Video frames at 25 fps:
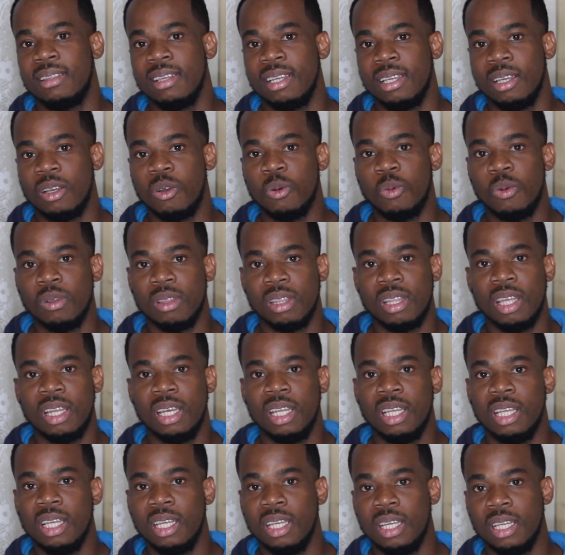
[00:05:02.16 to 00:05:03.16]
think one
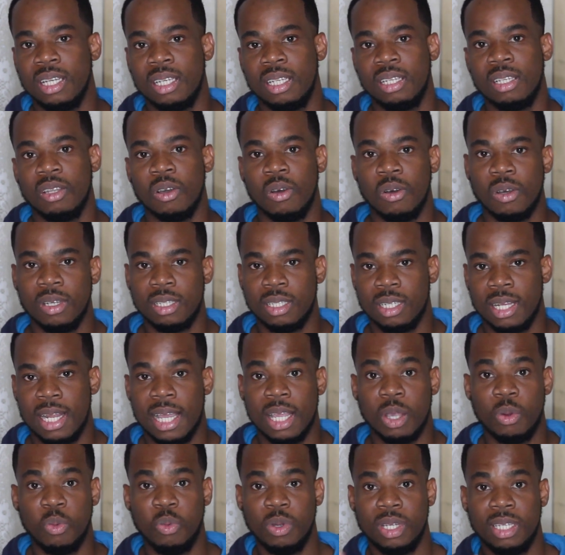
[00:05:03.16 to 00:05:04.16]
thing it does,
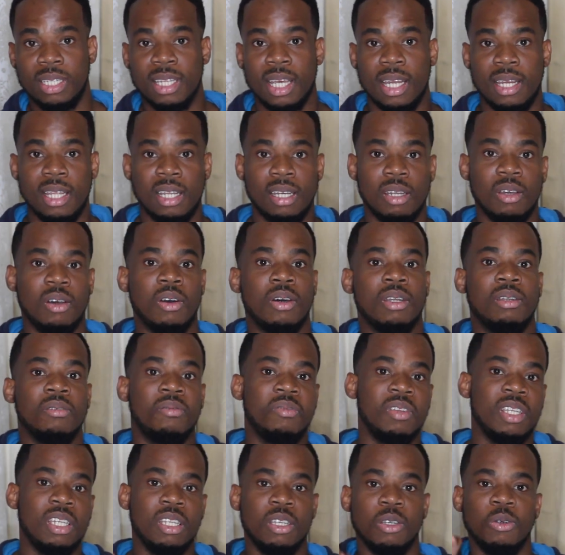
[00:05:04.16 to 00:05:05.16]
like we said in the other
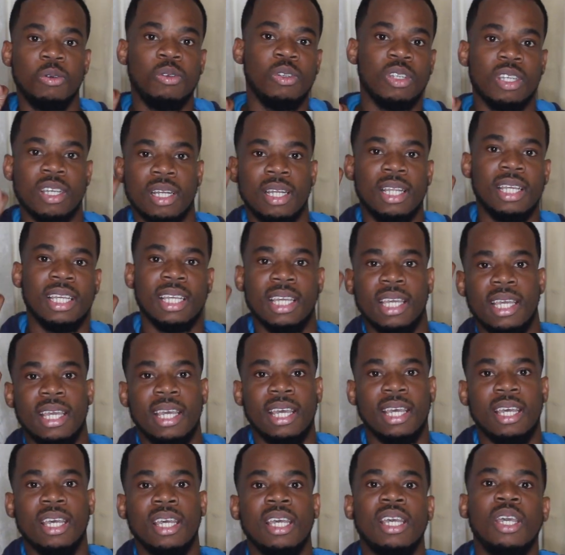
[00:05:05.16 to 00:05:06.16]
video, you can link
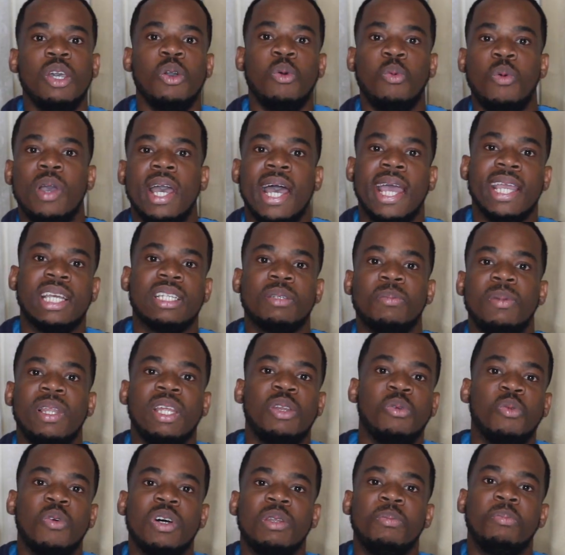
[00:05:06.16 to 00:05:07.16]
here, where I
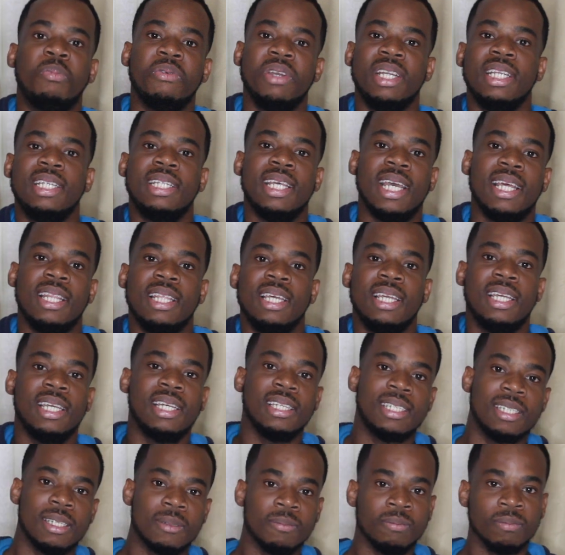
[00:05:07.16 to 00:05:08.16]
explain what brain dead
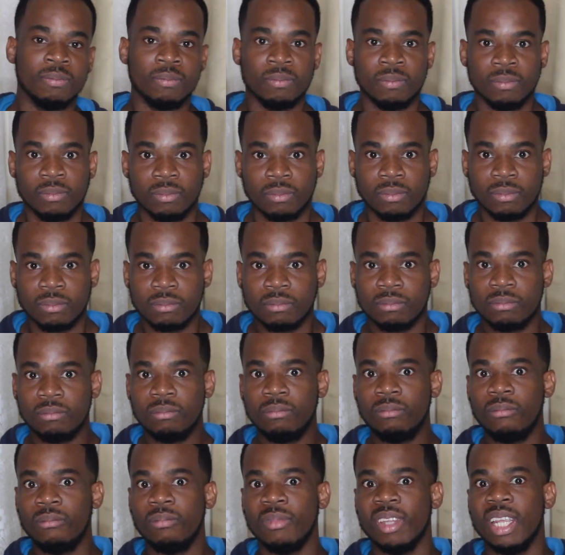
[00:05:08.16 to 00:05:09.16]
is.
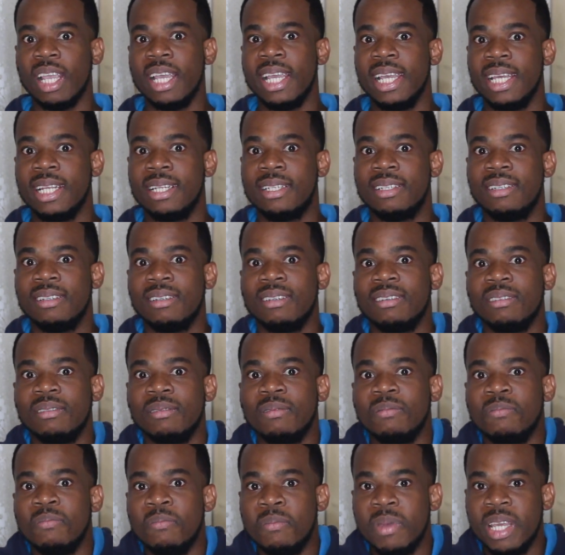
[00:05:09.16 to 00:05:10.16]
It
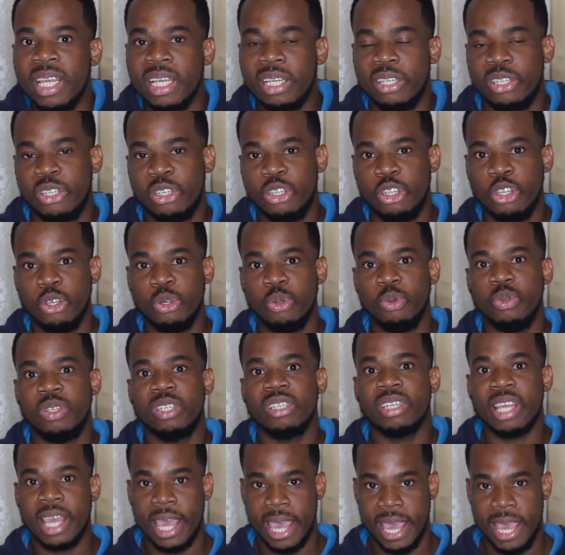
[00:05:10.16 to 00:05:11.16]
makes you
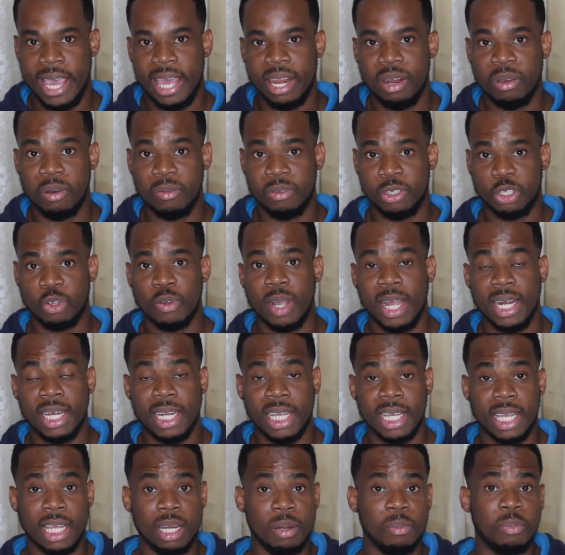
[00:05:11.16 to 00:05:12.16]
scared of trying
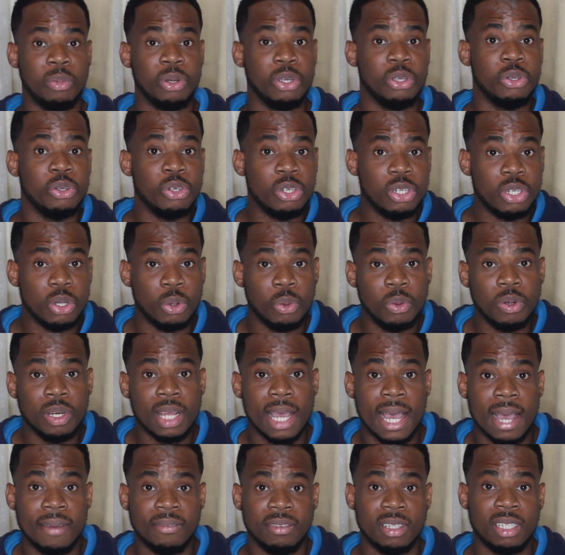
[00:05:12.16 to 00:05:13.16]
again, but you don't
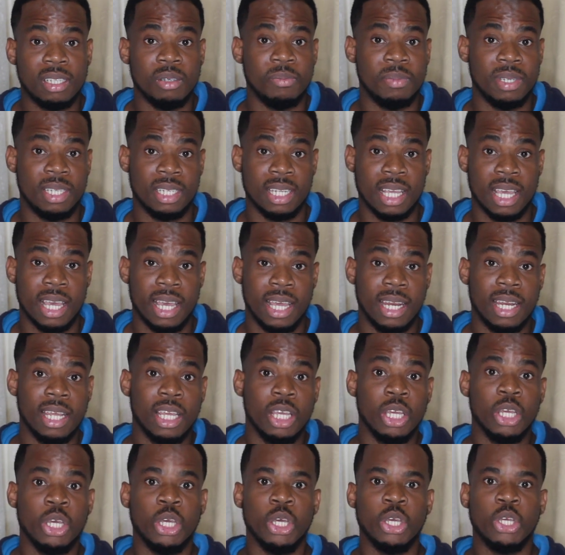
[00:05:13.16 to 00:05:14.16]
have to be scared.
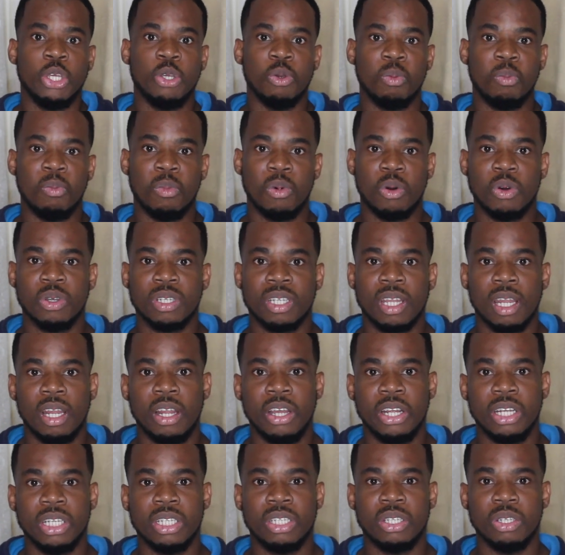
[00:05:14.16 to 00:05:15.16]
You must
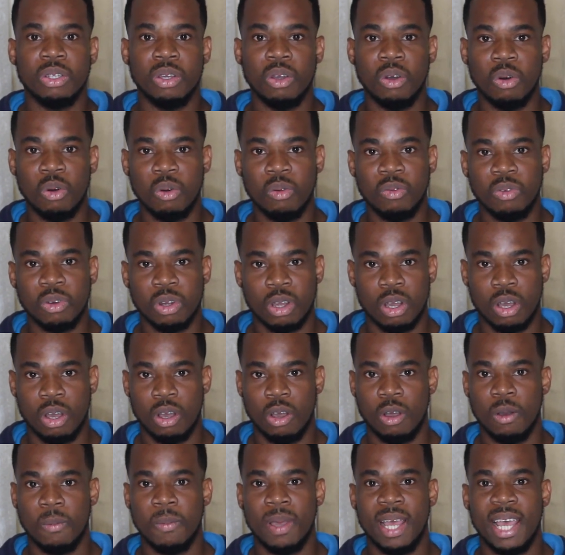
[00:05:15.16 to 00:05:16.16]
learn to
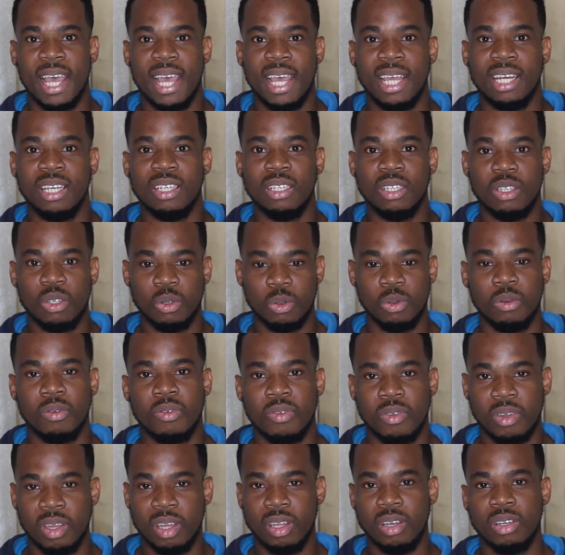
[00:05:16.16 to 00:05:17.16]
overcome and do
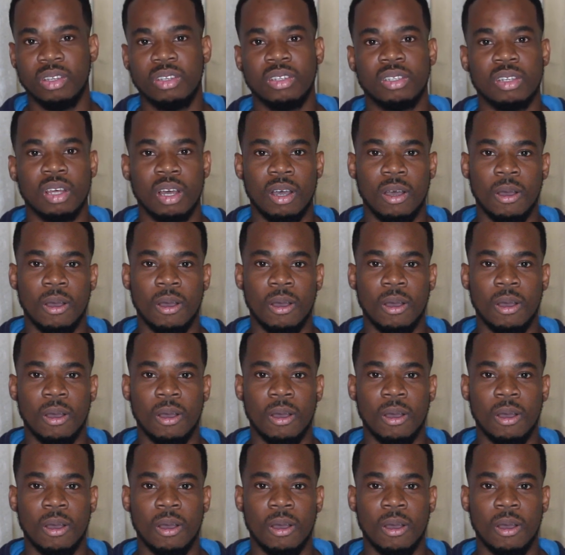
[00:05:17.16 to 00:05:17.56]
things